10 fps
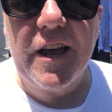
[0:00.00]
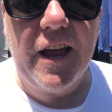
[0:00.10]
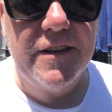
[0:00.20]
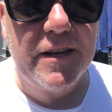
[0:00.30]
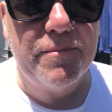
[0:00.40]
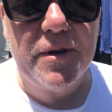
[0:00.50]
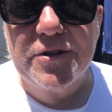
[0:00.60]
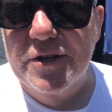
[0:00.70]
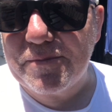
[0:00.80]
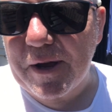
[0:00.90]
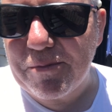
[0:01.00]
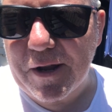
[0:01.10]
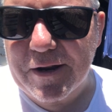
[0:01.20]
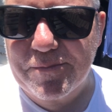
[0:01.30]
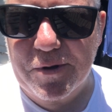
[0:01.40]
and take pictures, but I'm not
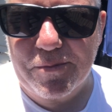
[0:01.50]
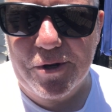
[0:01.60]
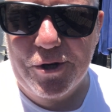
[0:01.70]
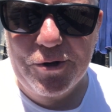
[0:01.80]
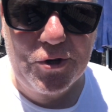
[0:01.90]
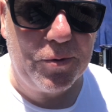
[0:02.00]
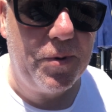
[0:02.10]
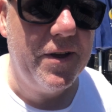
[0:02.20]
allowed to put them on YouTube.